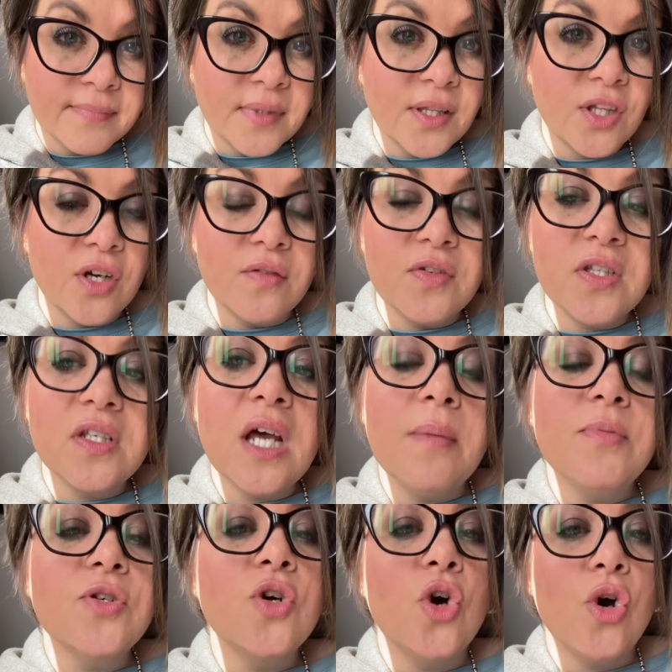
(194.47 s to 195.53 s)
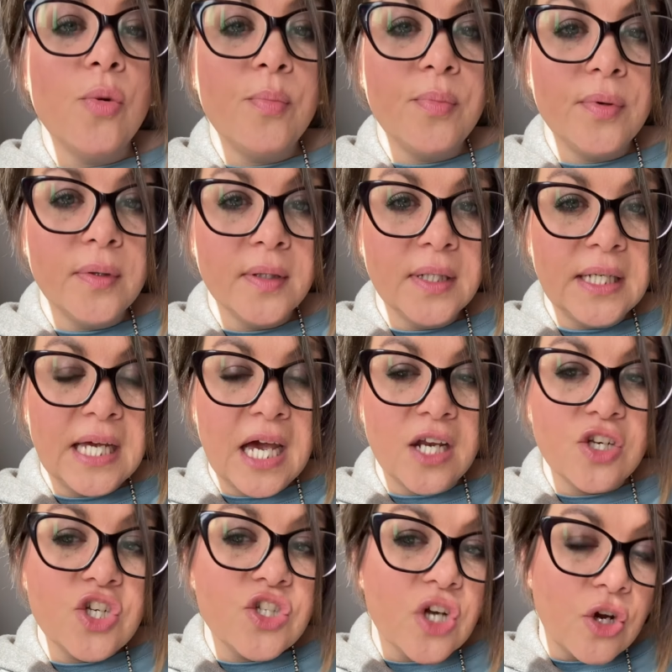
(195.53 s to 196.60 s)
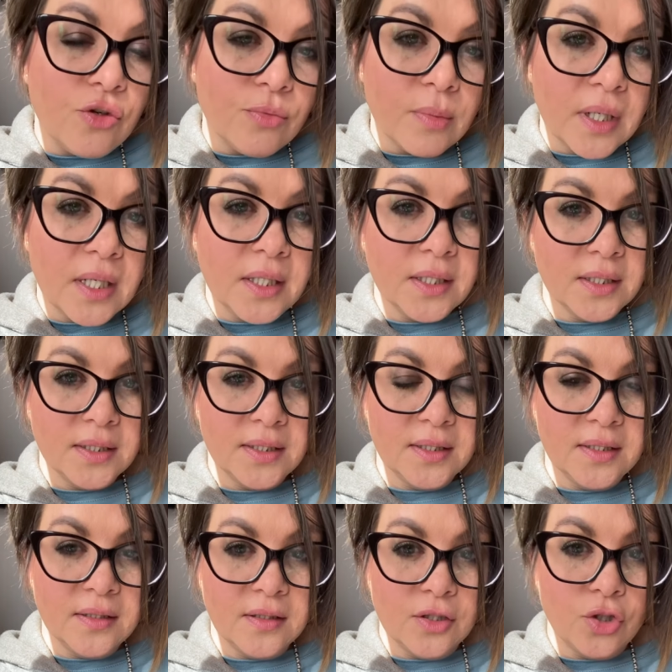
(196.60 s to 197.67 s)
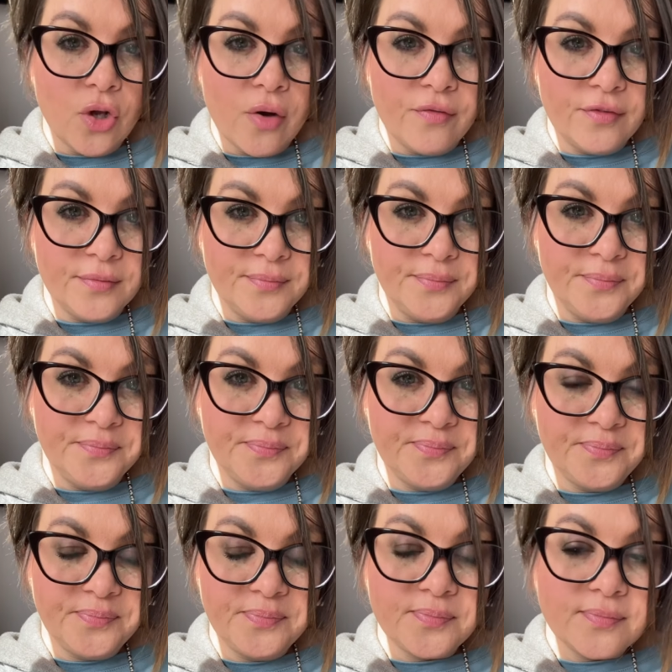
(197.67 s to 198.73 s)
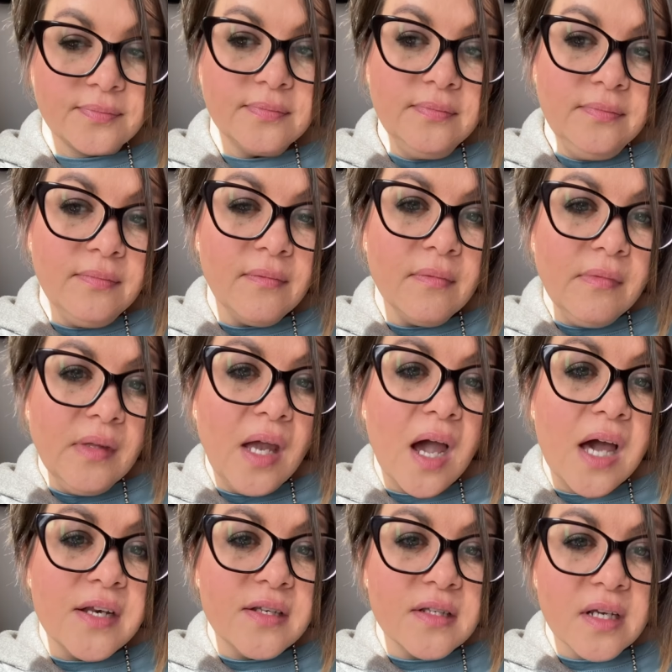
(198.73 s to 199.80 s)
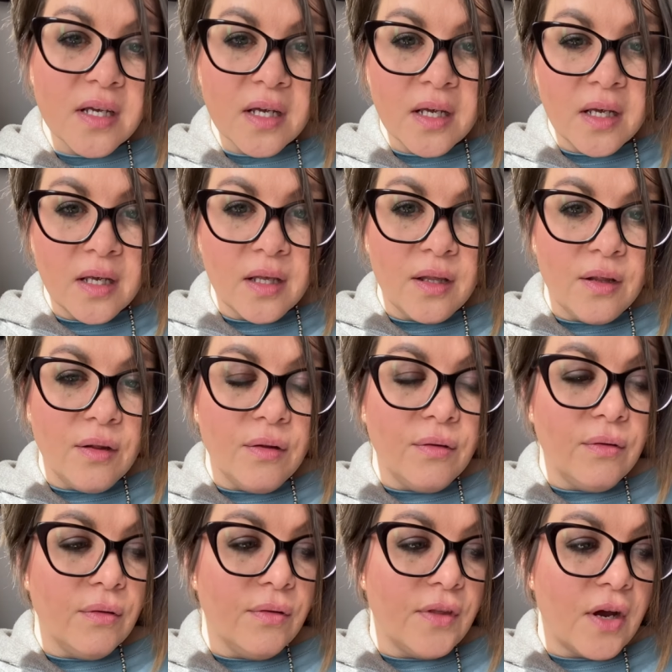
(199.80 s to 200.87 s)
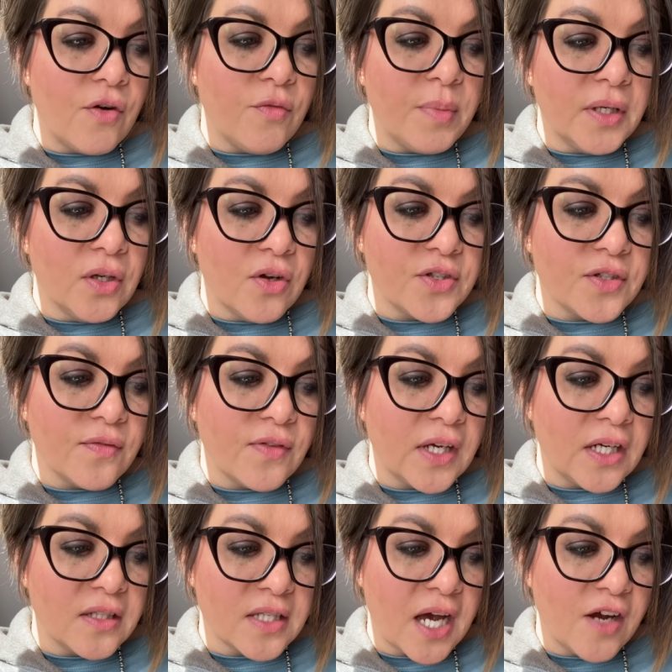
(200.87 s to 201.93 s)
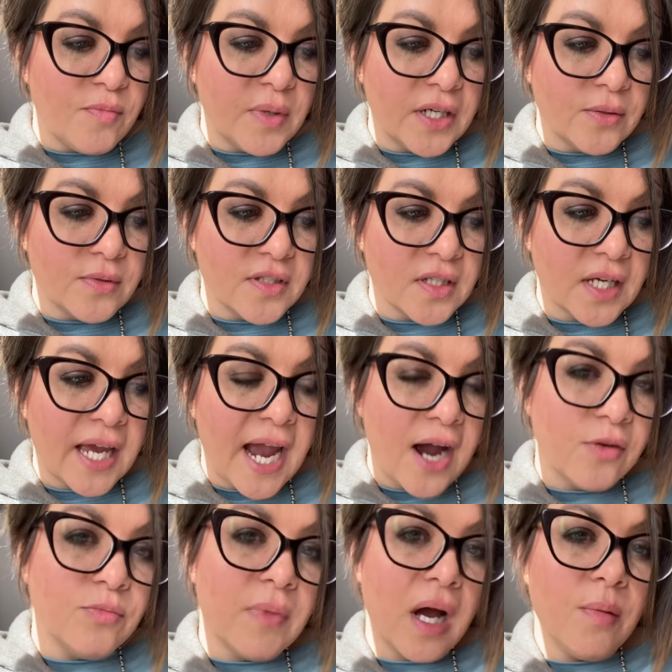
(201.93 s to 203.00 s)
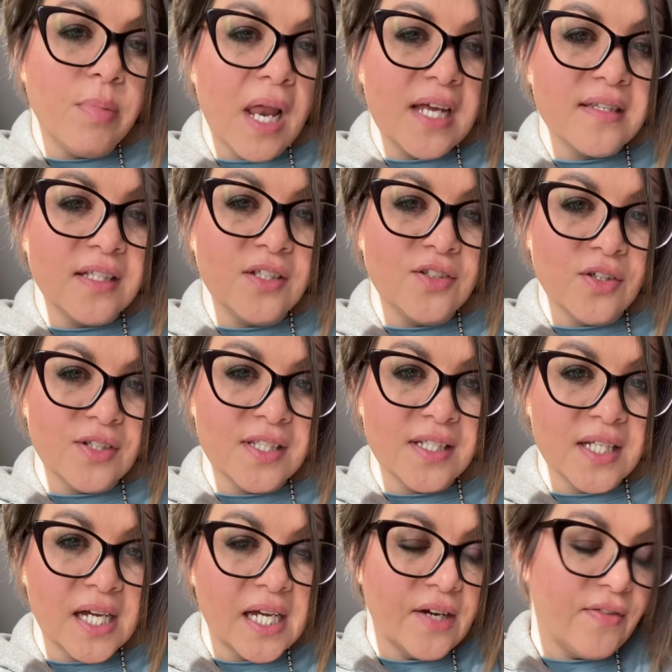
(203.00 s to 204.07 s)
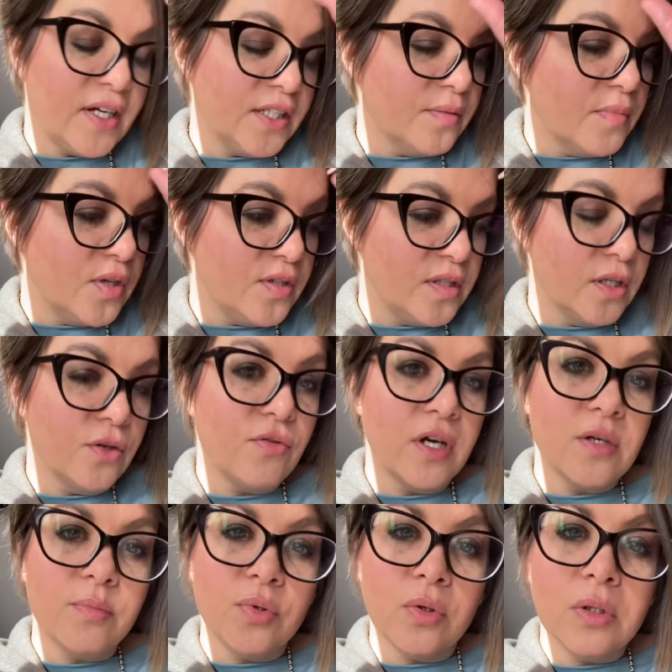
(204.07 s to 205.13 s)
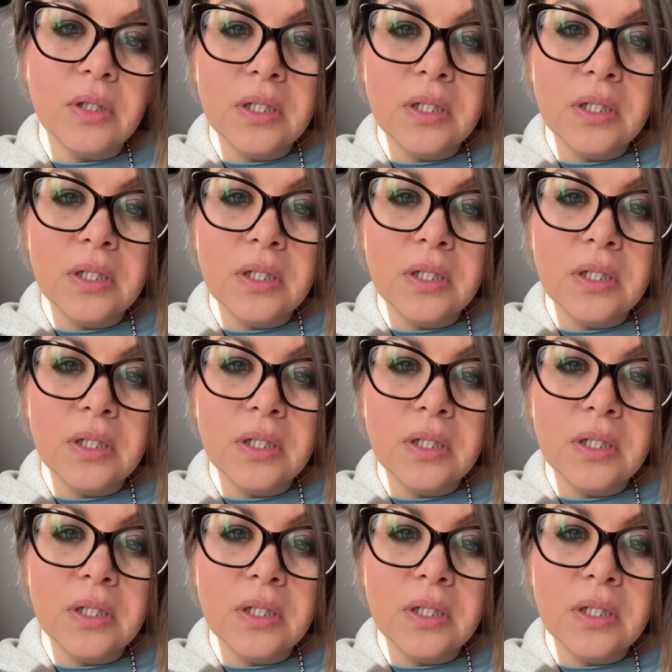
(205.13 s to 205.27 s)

that have stepped up and shown me love. And there have been lots of things that I've been able to count my blessings on today. I've had the most incredible